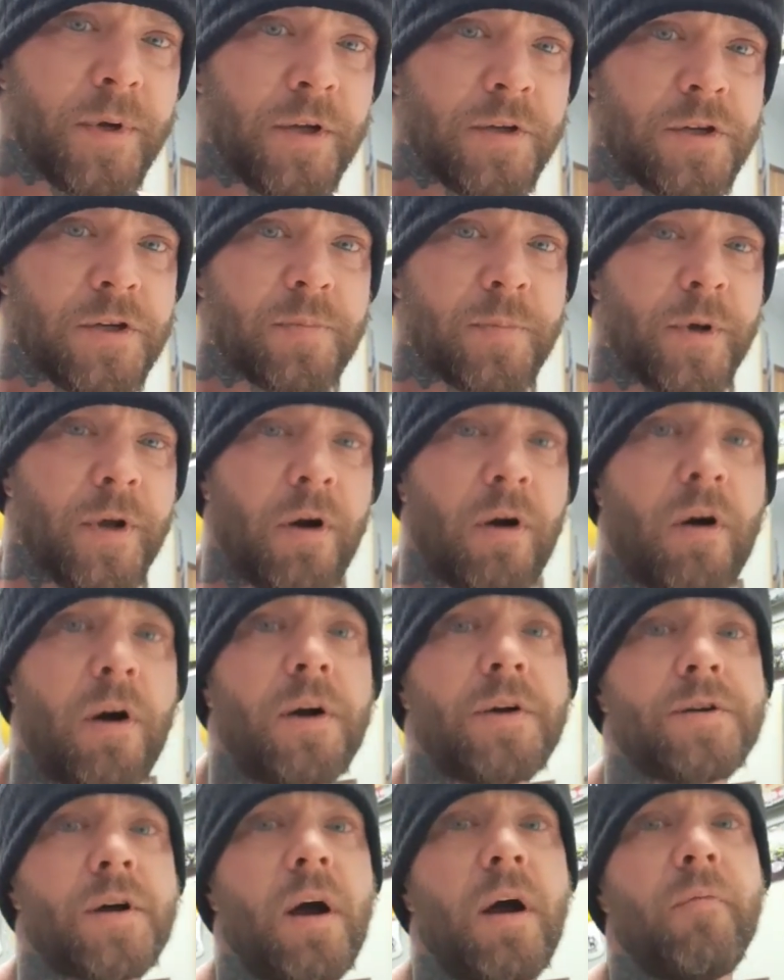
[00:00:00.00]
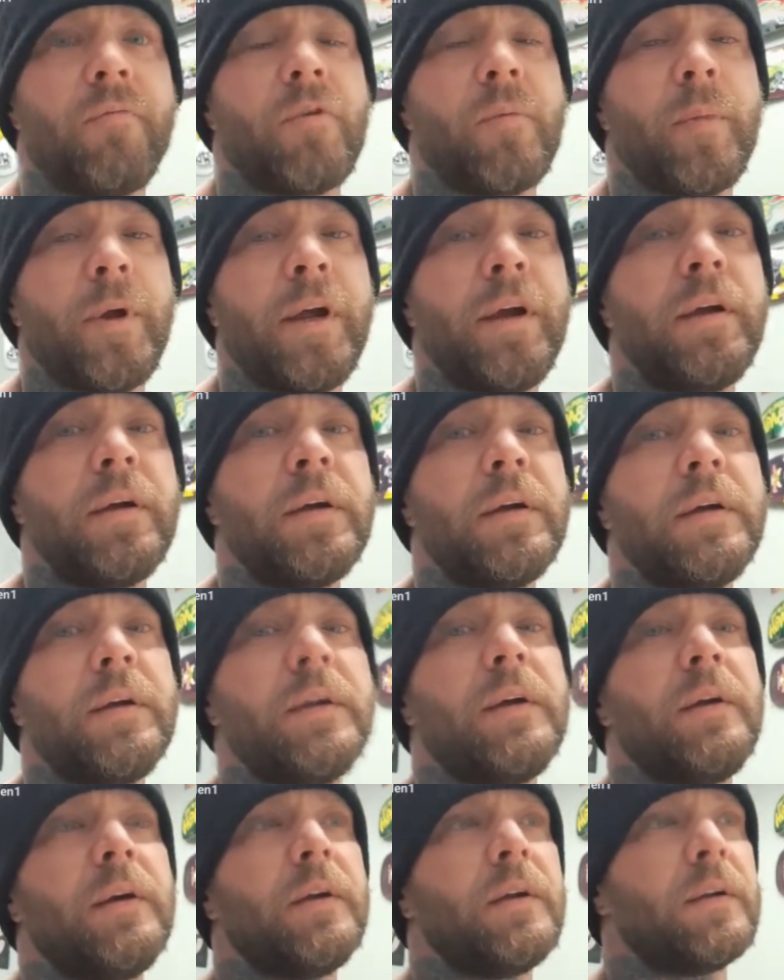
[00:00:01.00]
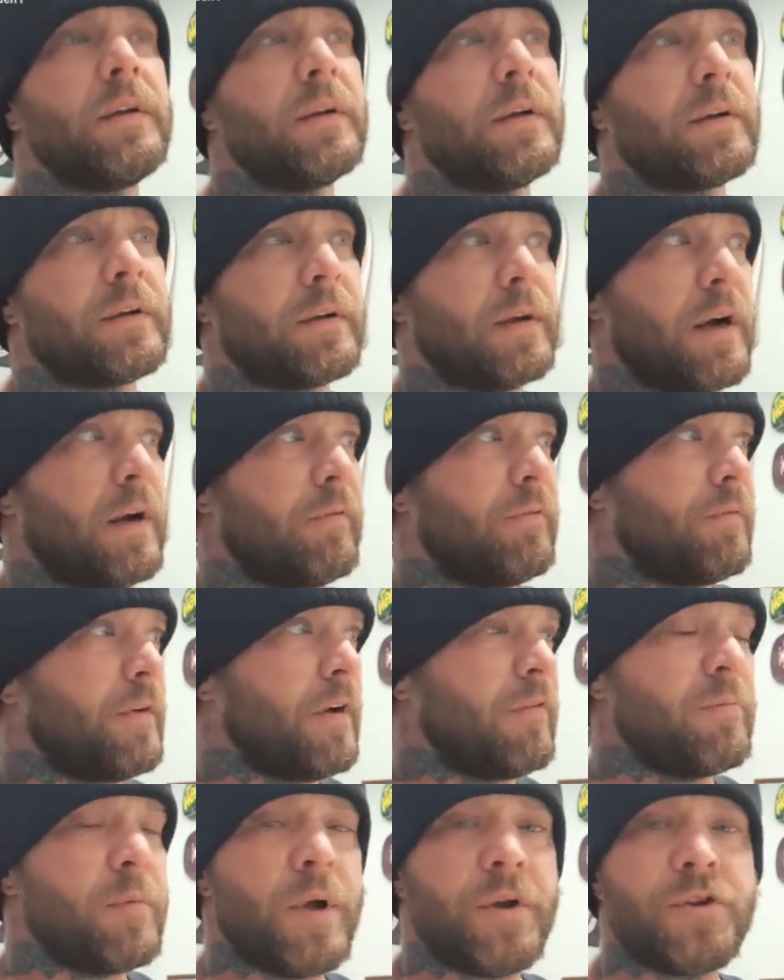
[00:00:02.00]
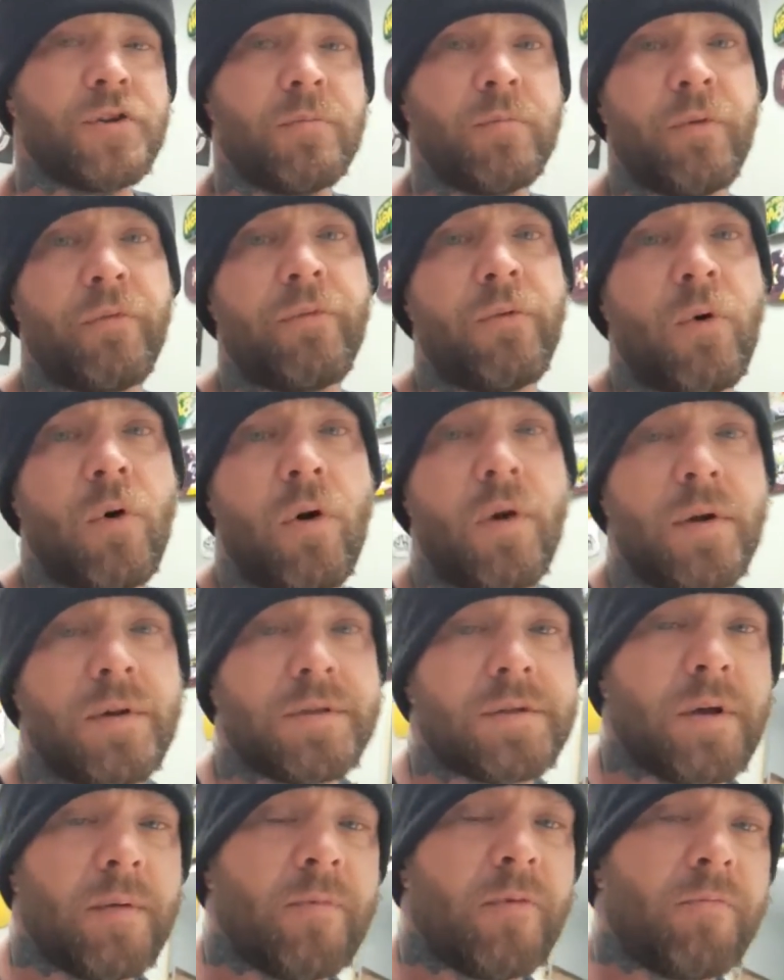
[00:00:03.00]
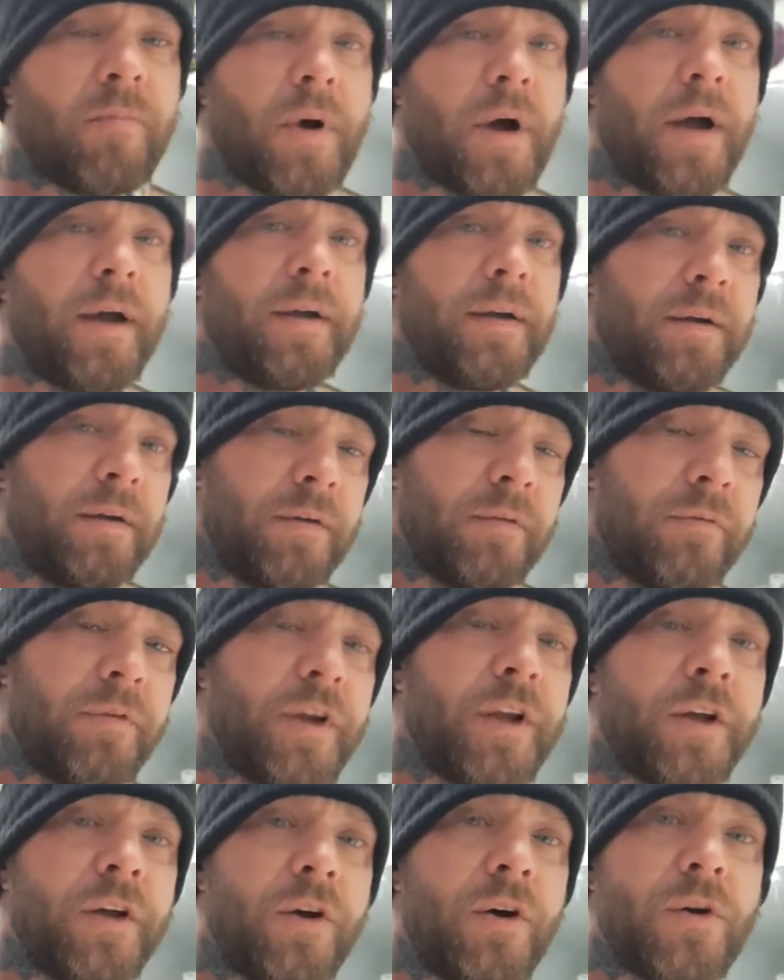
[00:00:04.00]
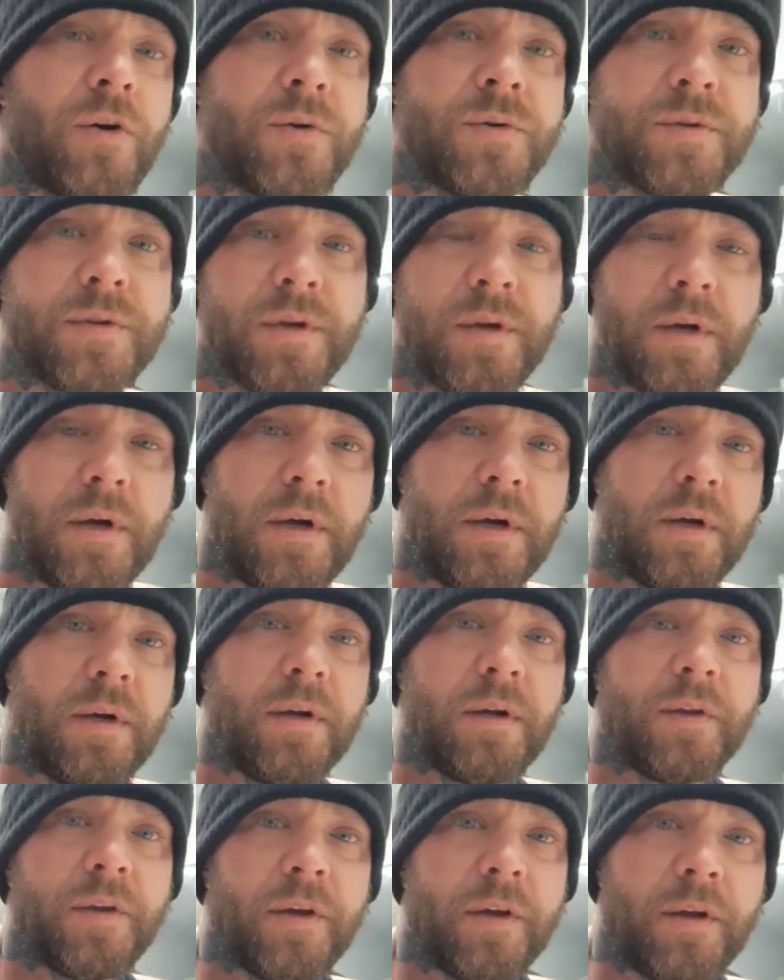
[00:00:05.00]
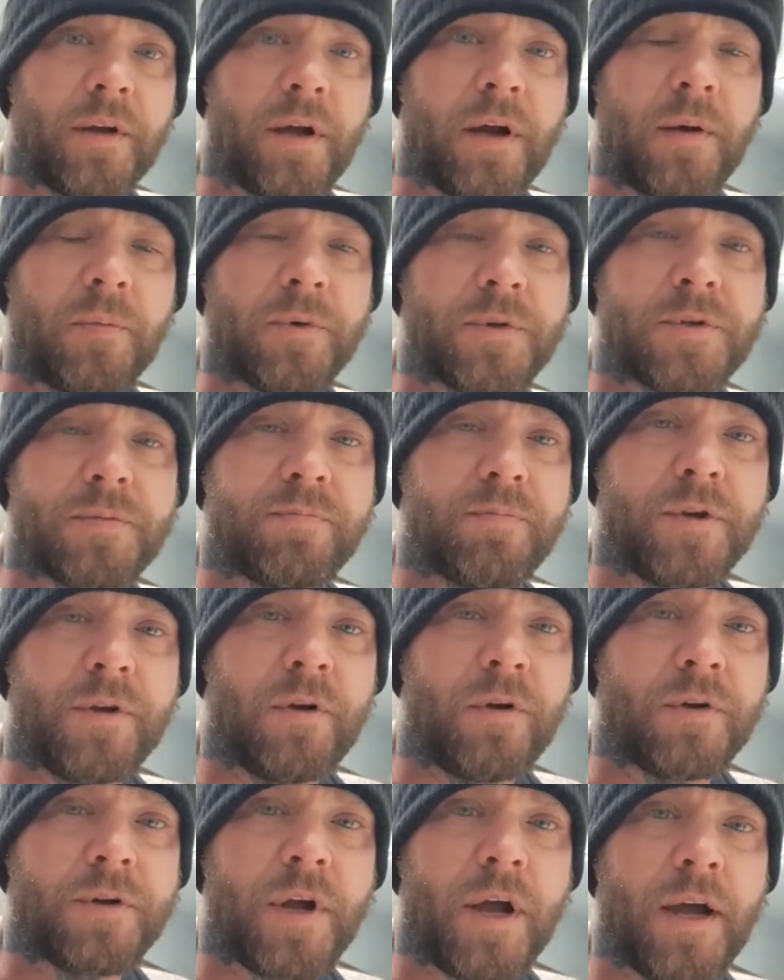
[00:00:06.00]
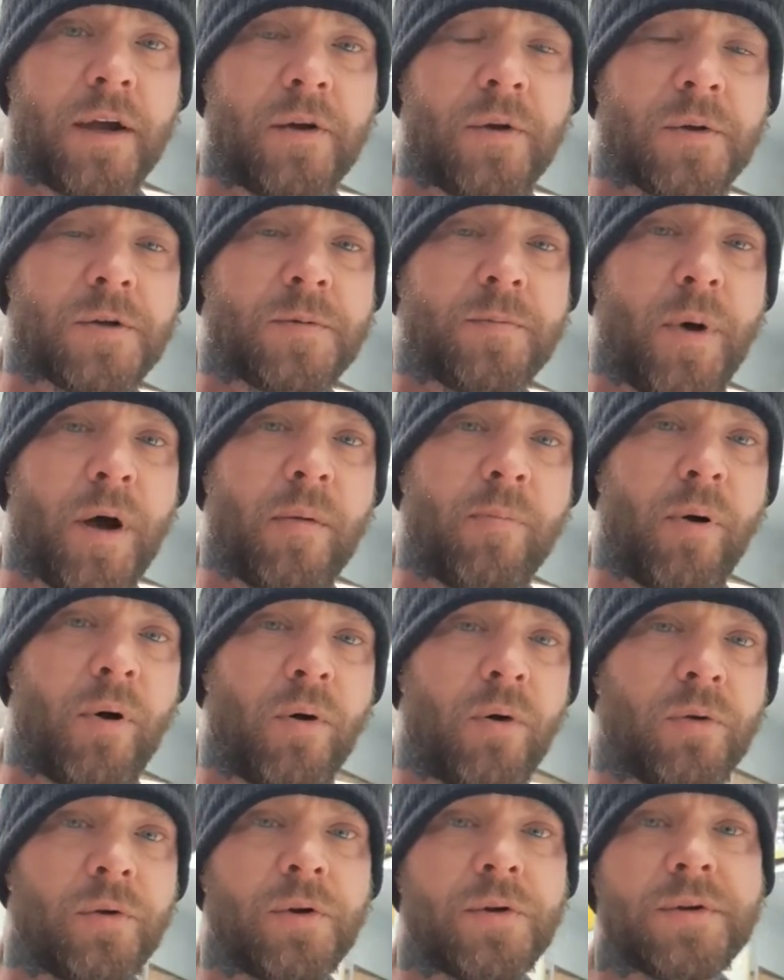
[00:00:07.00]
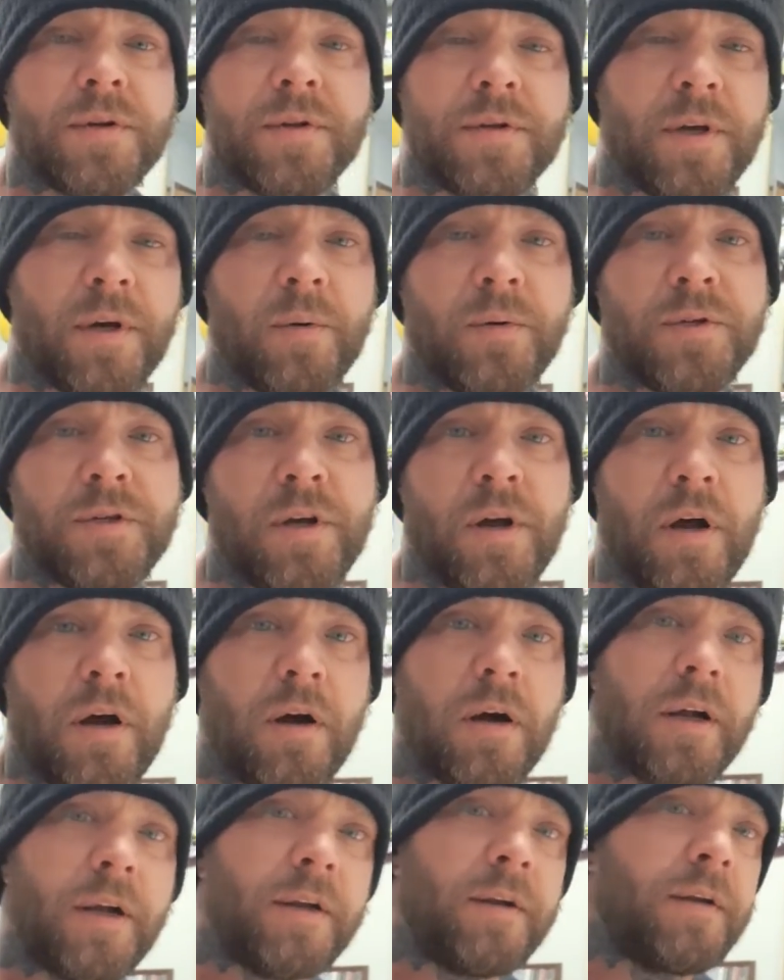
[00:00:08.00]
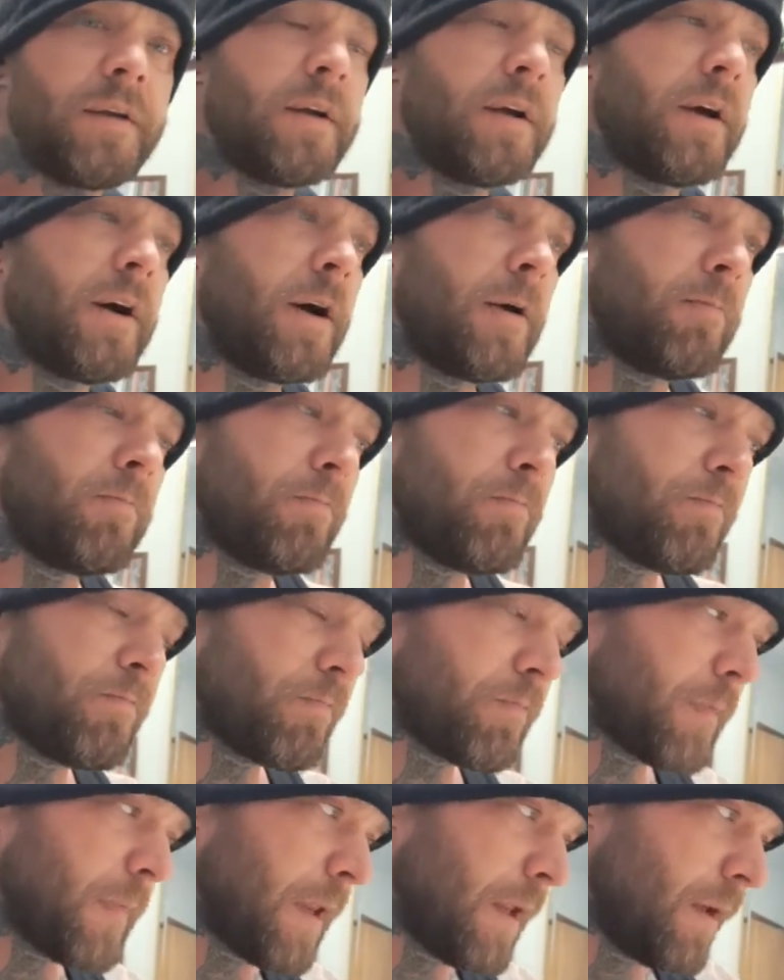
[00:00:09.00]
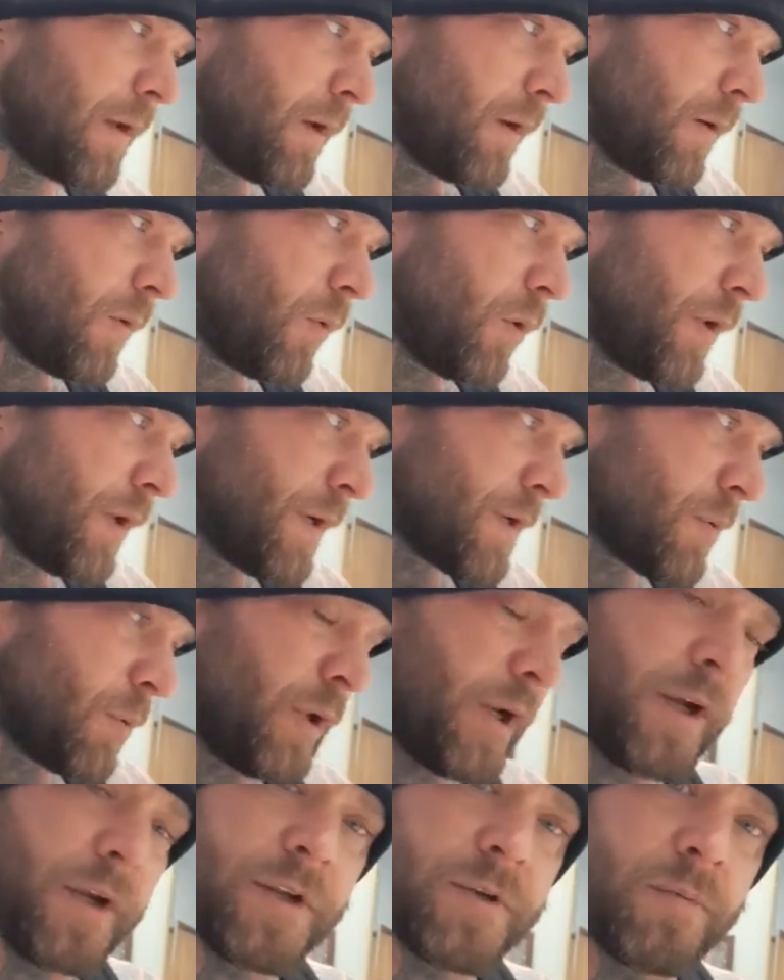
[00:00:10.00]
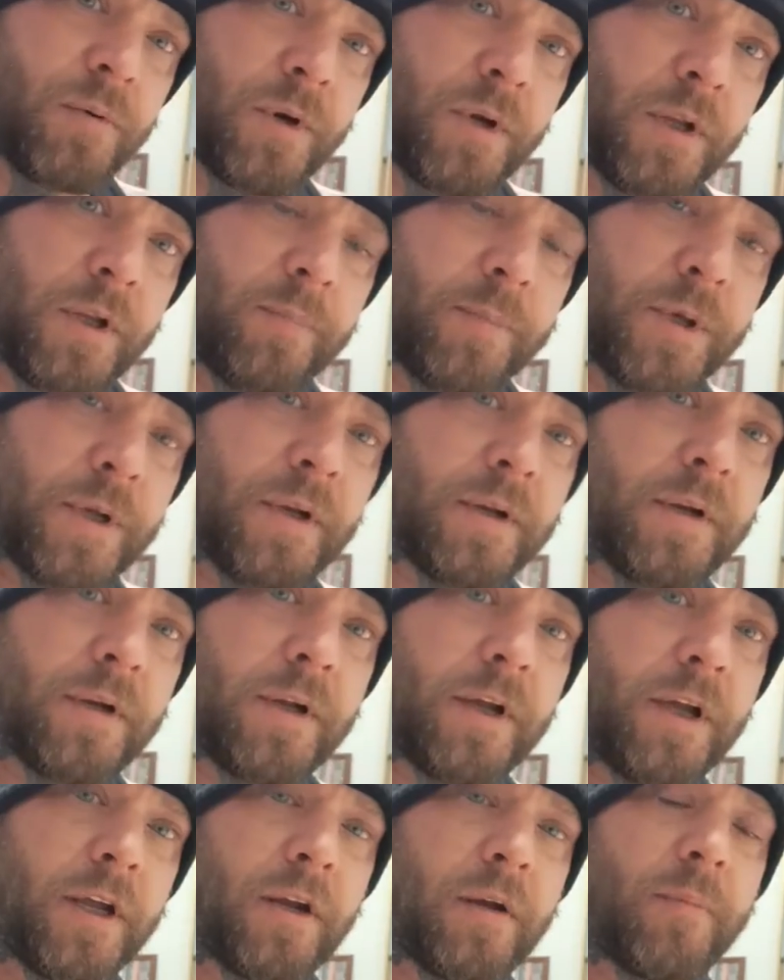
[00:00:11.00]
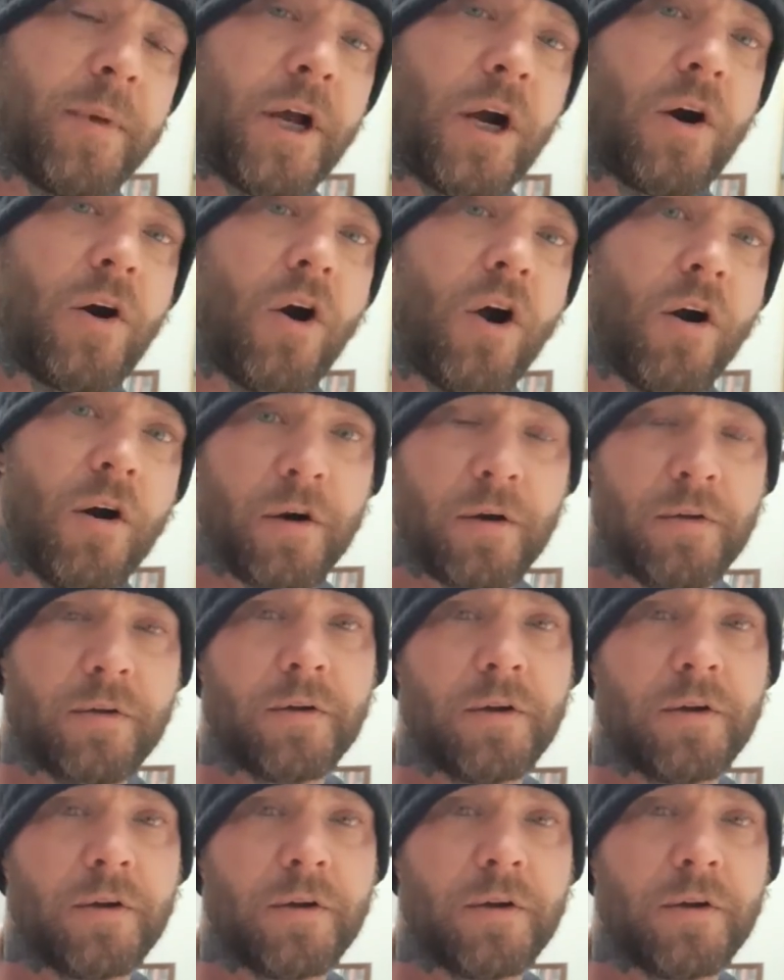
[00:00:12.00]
Just been a hard time for me. Like I've mentioned before in some of my videos that I was, diagnosed bipolar since I was young, and well, this week it's really been hitting me hard.